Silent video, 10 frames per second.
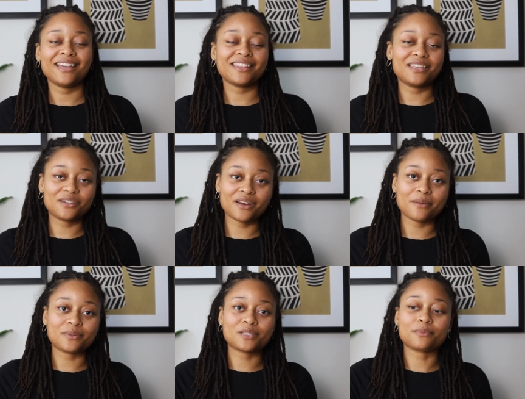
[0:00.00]
And then you're
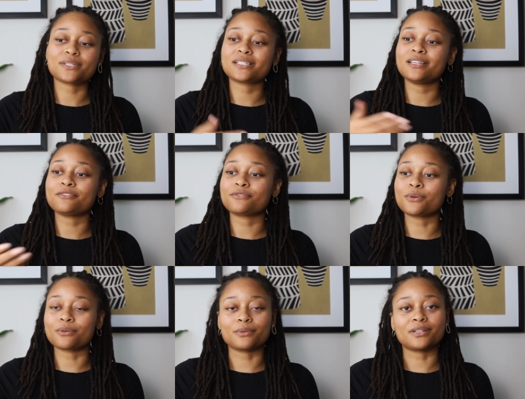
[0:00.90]
able to proceed
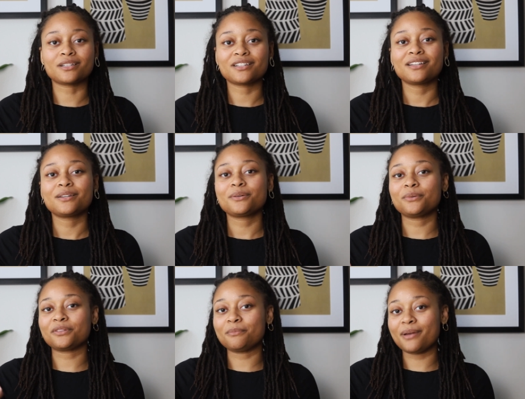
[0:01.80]
forward
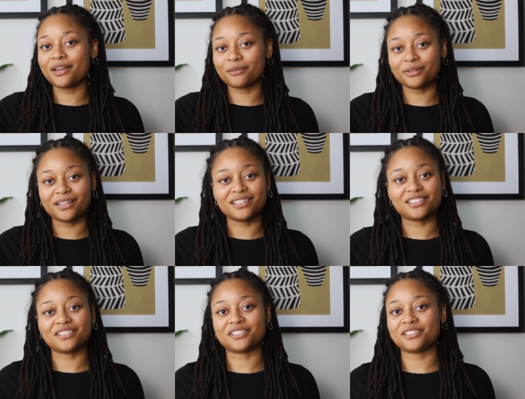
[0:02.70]
with better
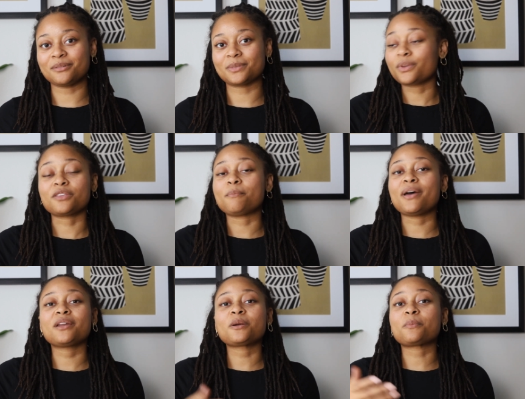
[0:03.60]
relationship, with a
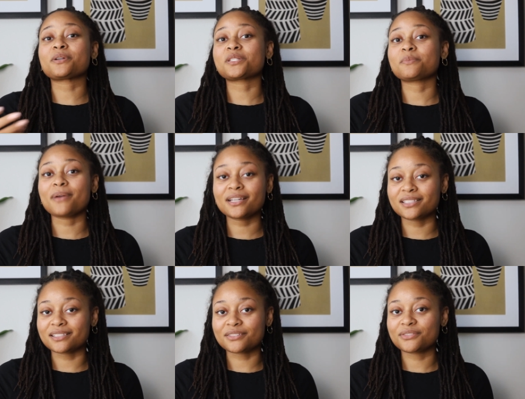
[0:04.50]
better
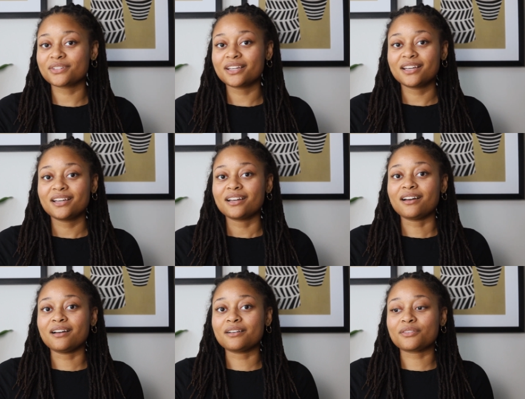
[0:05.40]
perspective
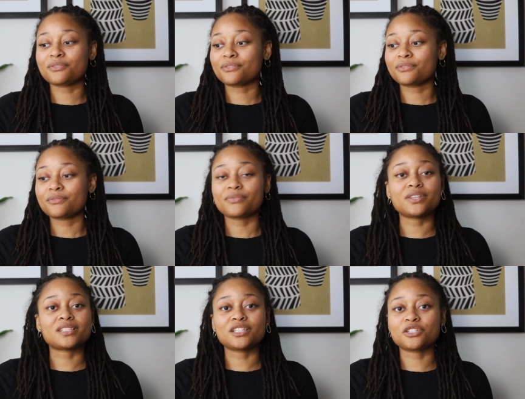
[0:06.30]
of
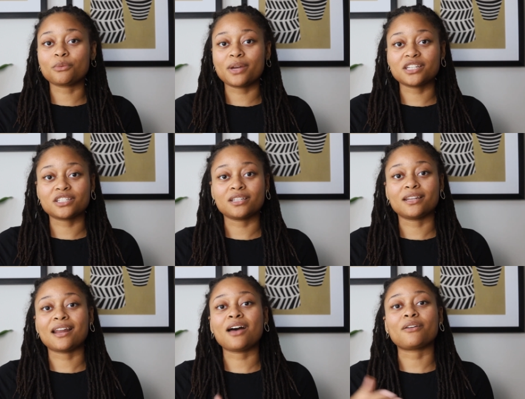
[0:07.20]
the
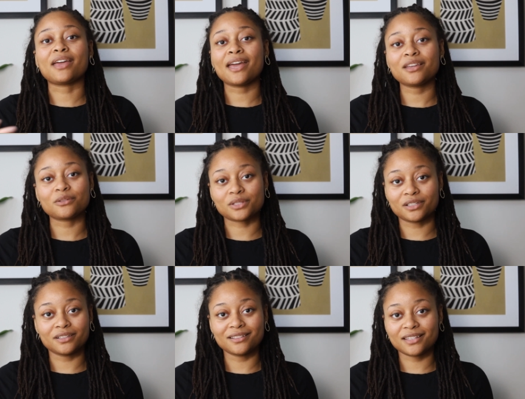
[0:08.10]
situation and how to handle
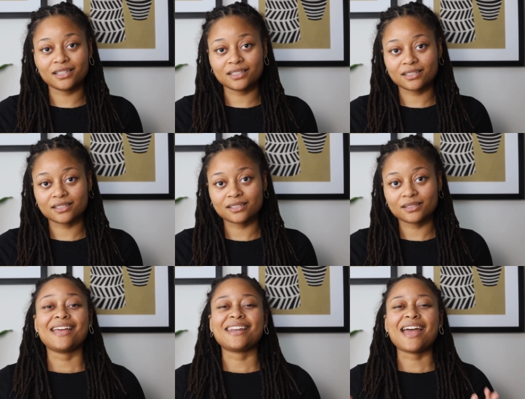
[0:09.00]
certain things.
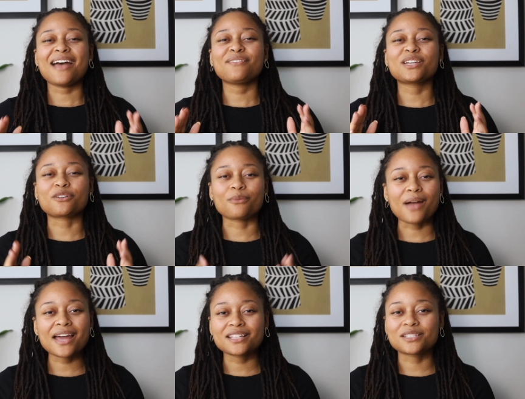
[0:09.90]
And having
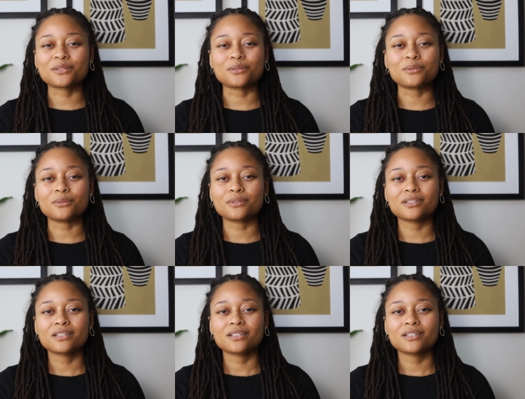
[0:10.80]
gratitude